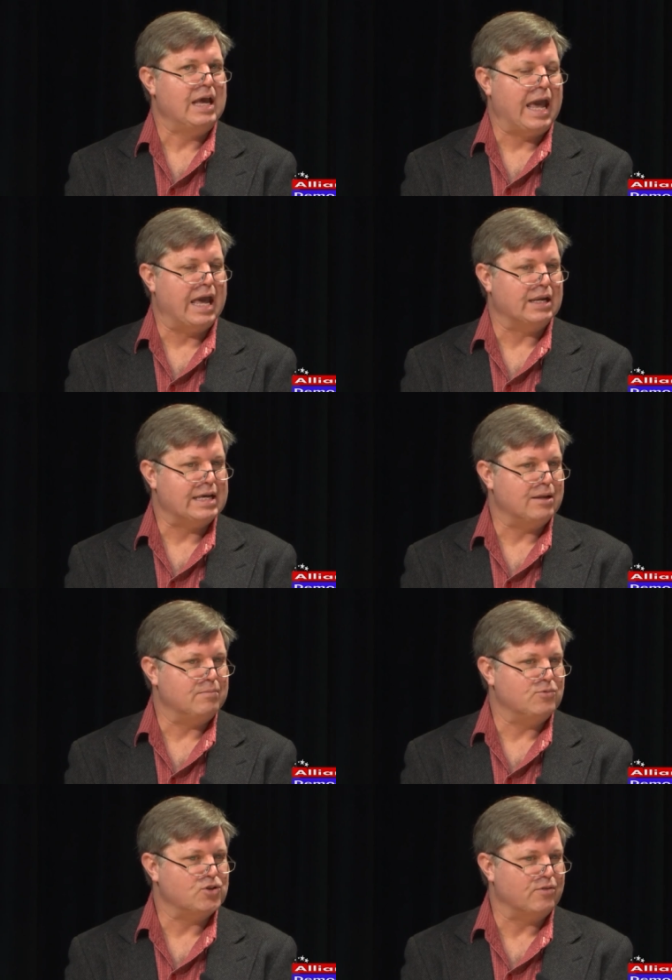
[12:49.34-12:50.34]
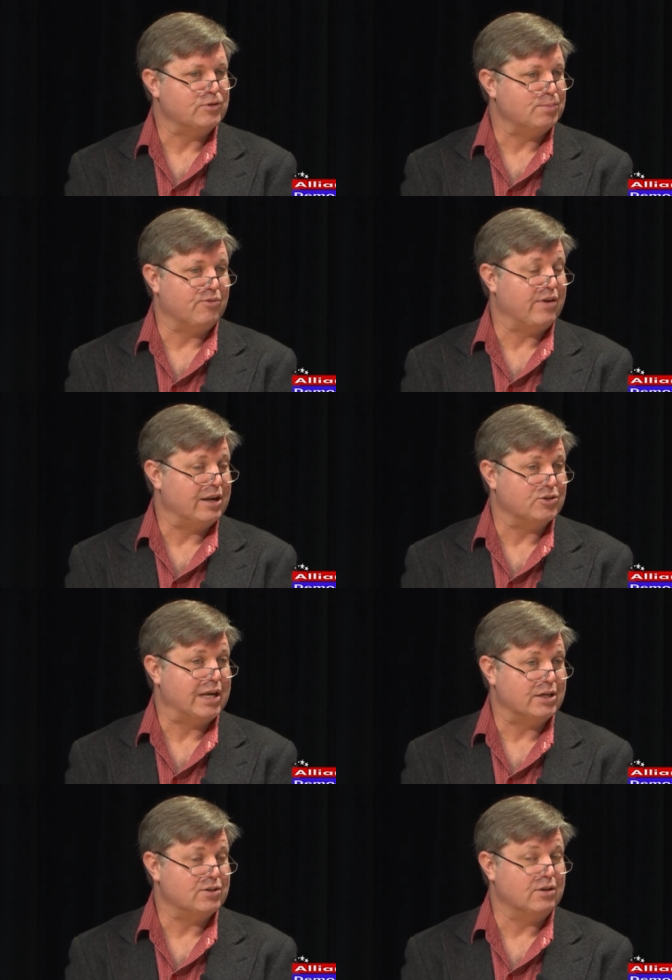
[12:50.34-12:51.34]
and get service providers
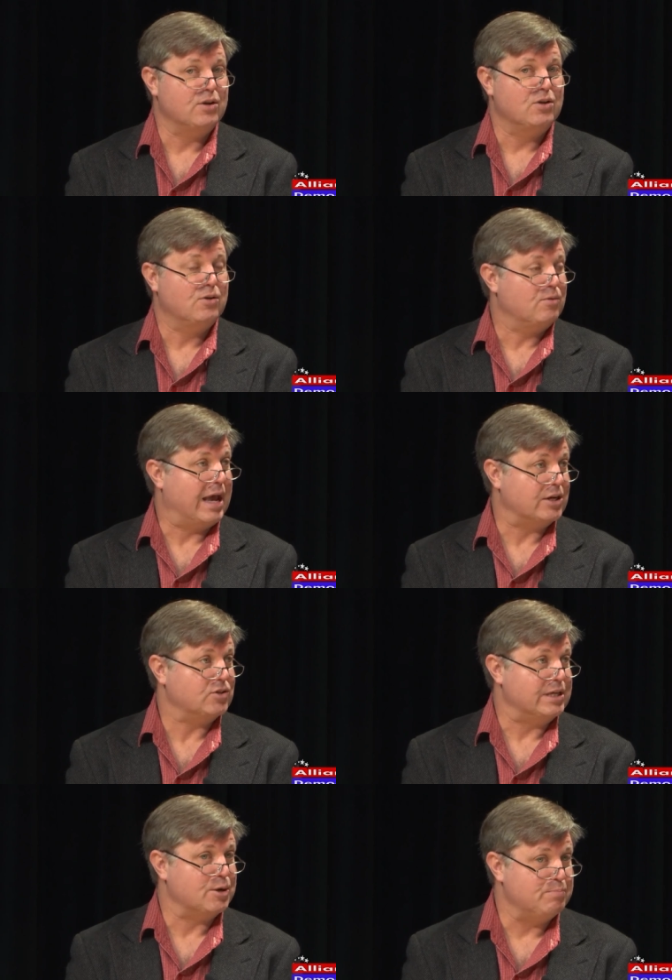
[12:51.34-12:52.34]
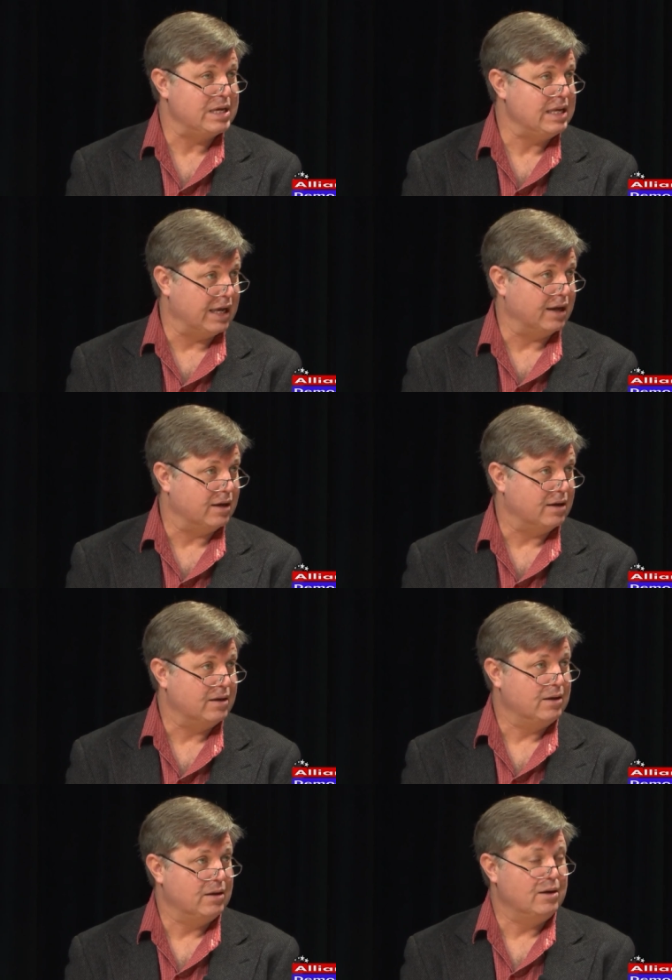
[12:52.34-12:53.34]
actually, actually competing
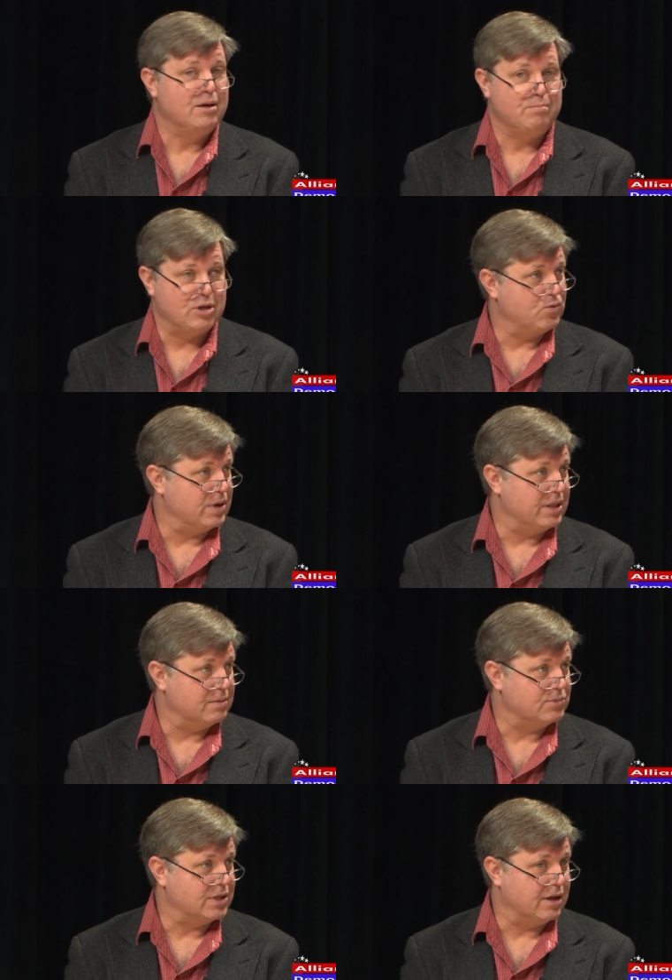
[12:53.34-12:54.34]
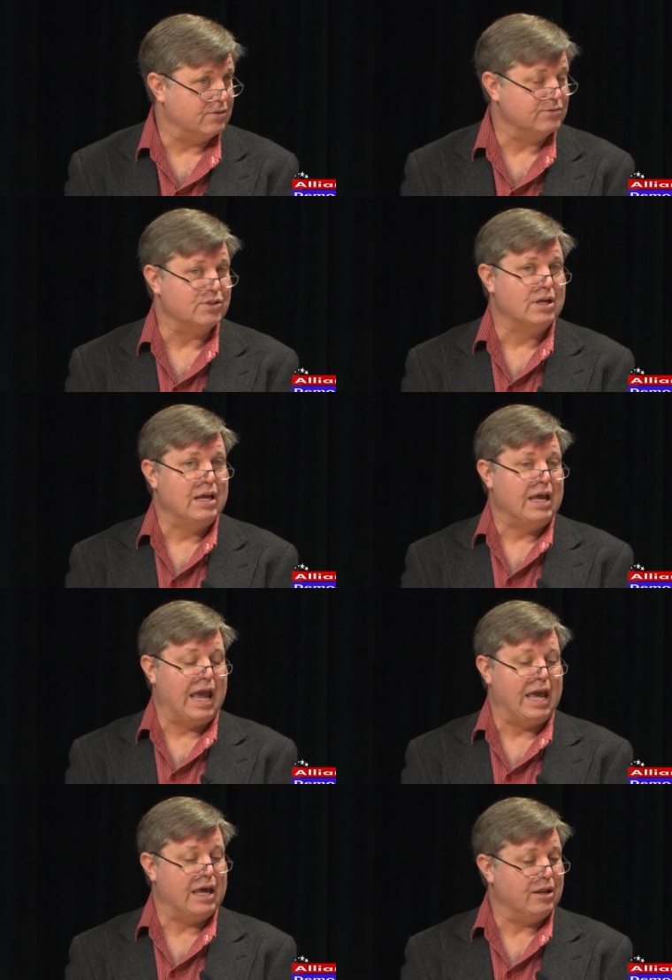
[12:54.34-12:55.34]
between themselves
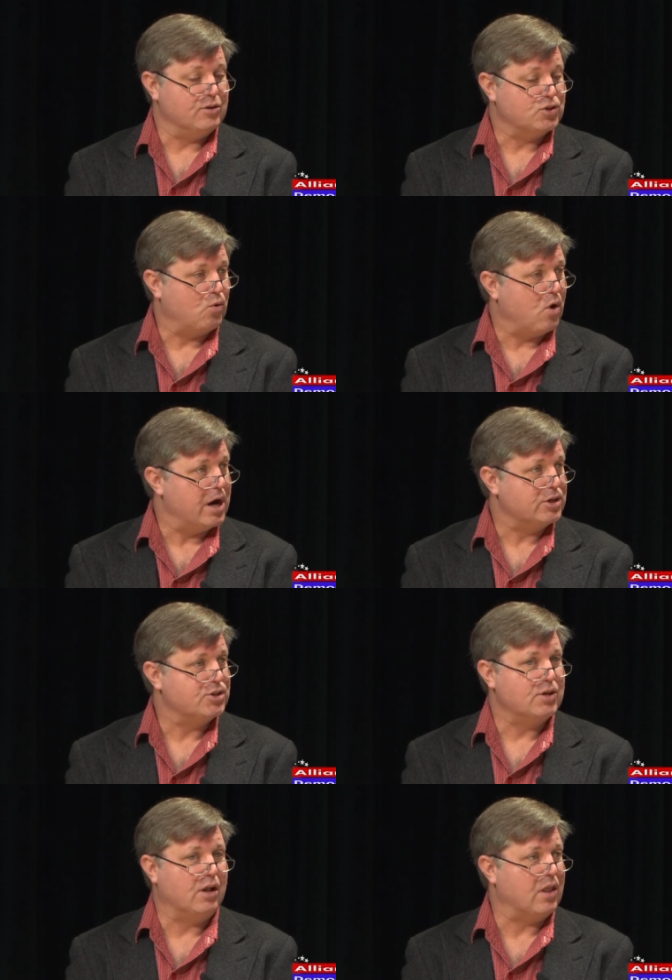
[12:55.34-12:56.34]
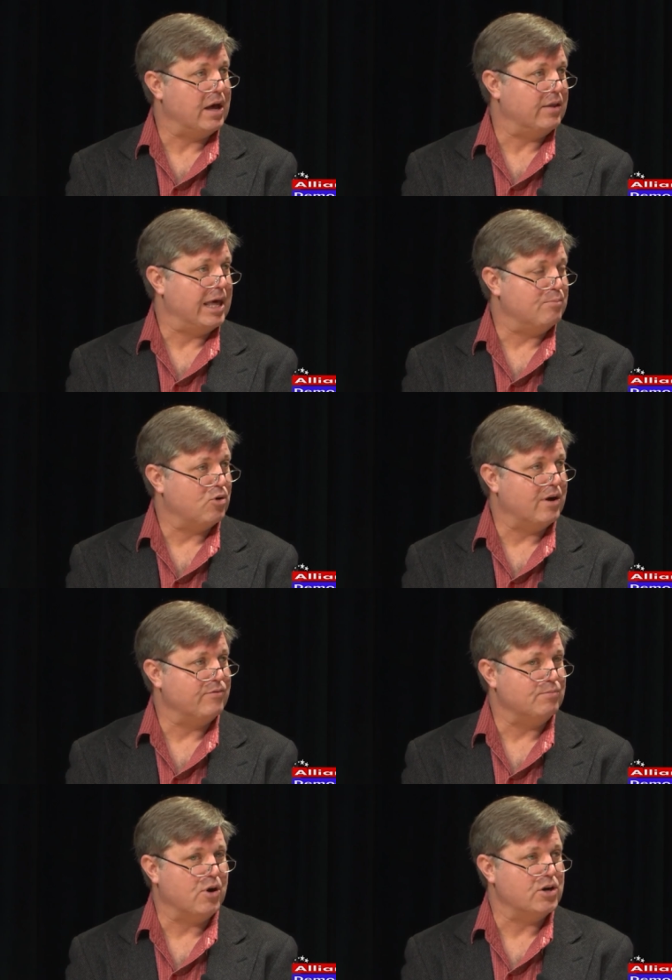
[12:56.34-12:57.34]
and squash a lot of that
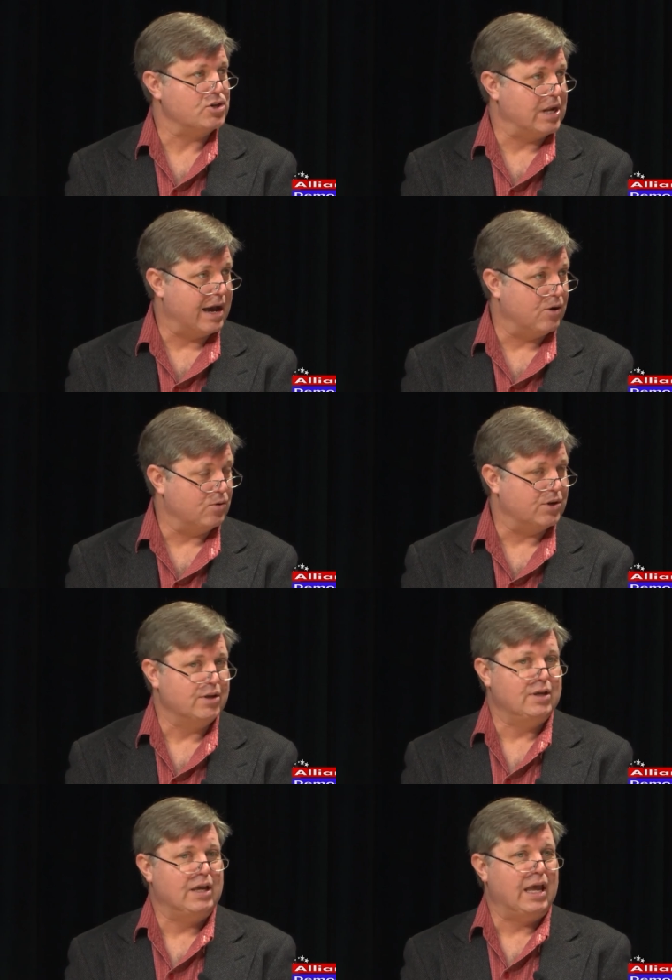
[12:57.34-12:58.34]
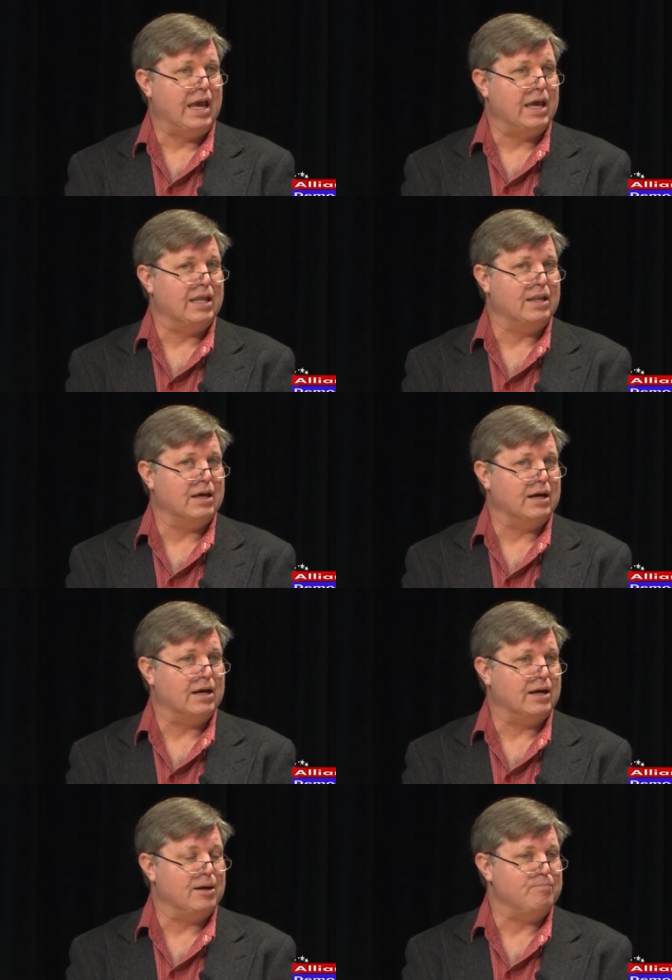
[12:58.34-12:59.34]
profit margin out, and,
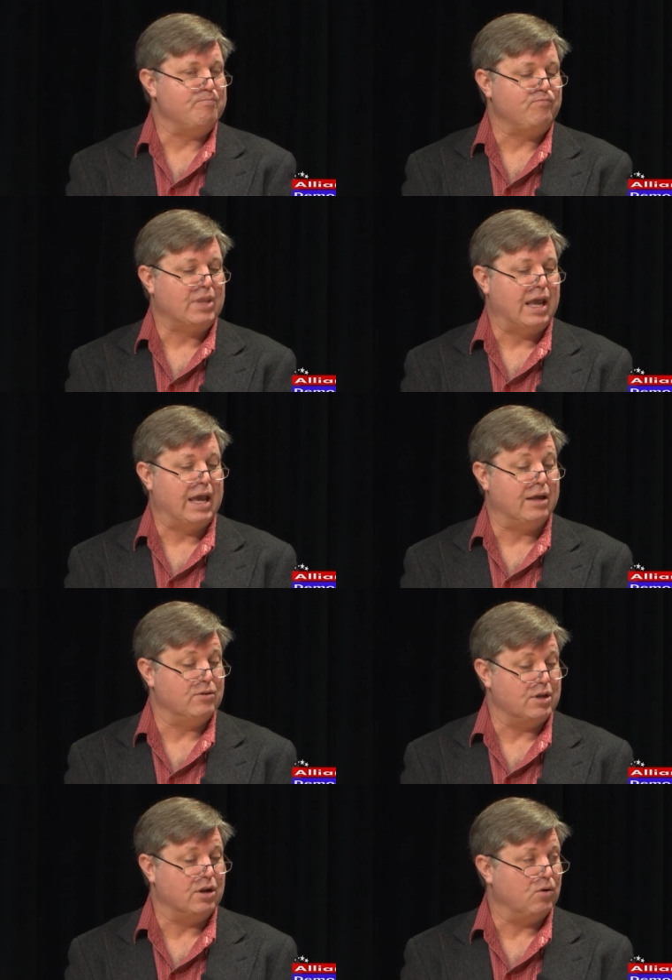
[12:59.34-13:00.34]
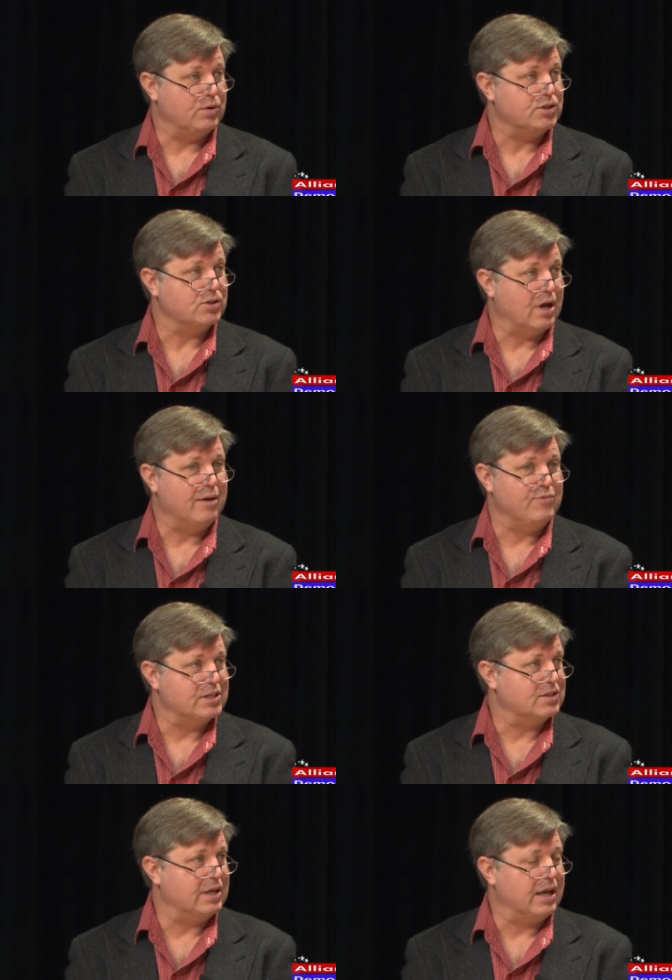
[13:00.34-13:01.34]
um, and you know, which is
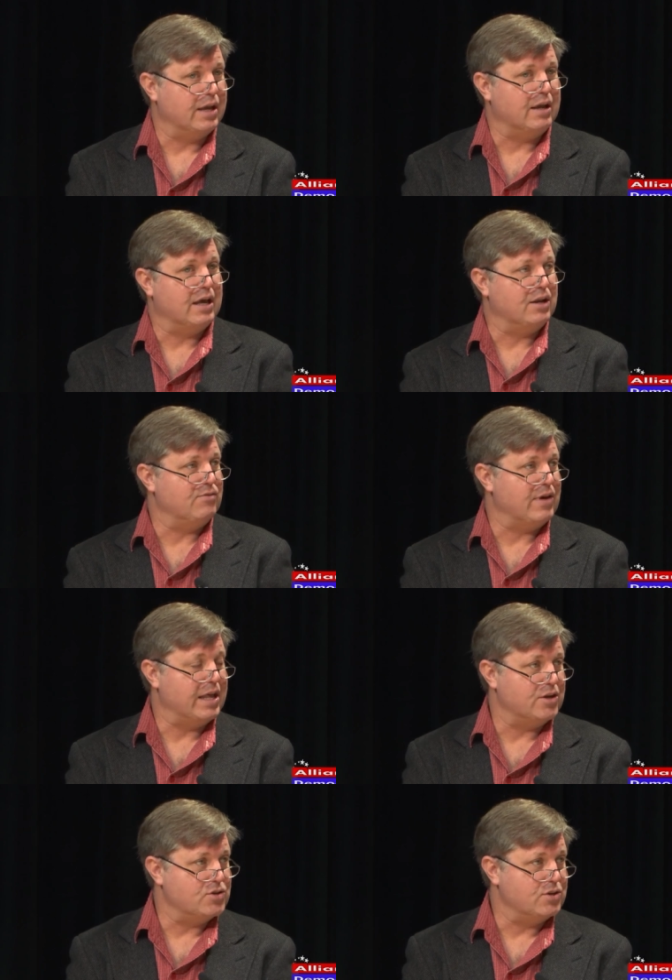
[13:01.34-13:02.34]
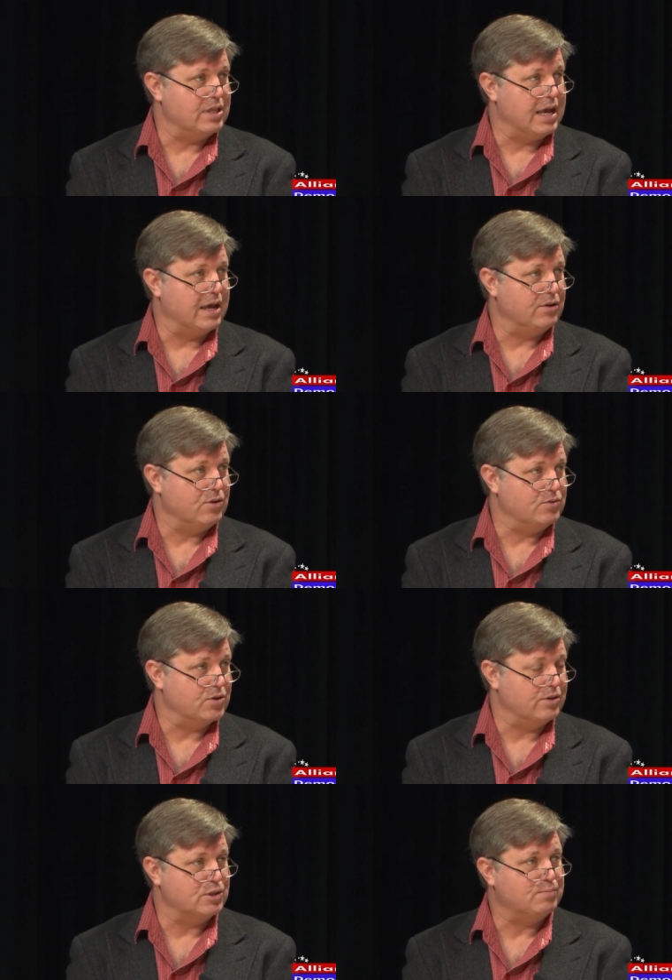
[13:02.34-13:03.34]
obviously a, an advantage to the end
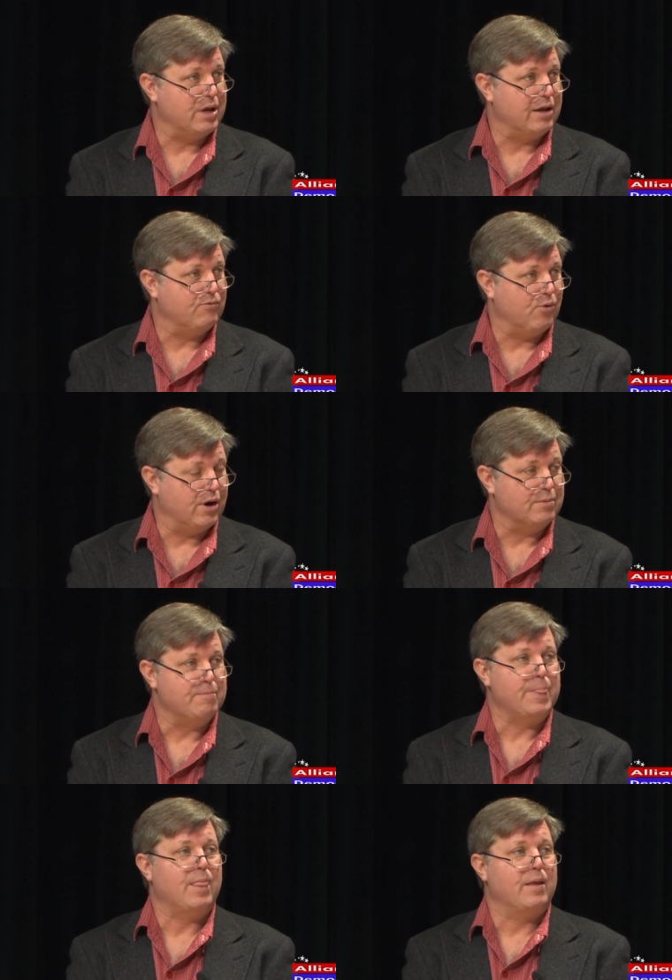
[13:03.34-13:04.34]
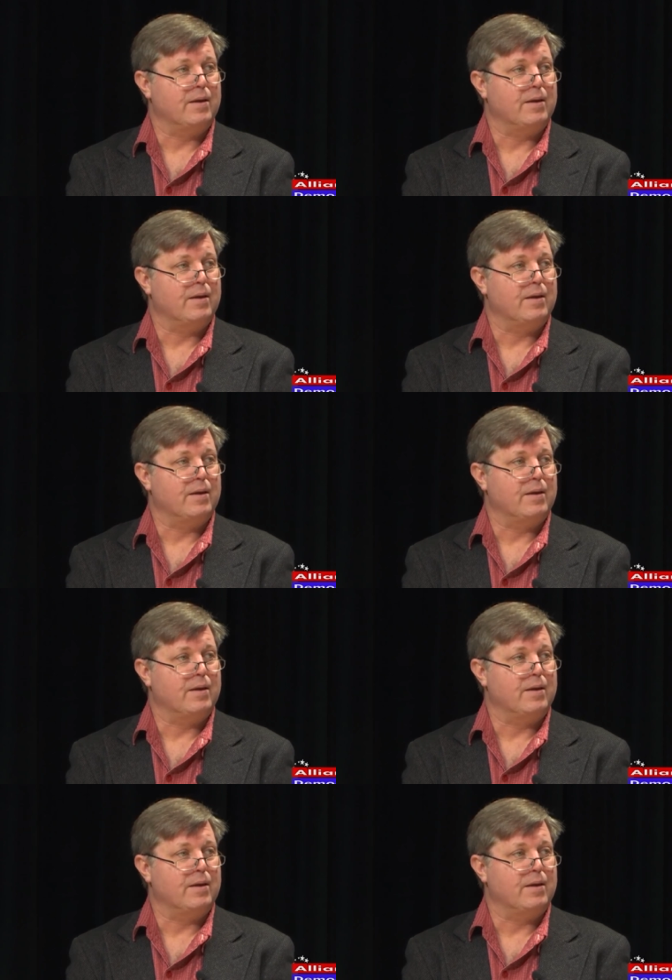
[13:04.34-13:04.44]
user that's paying for it. So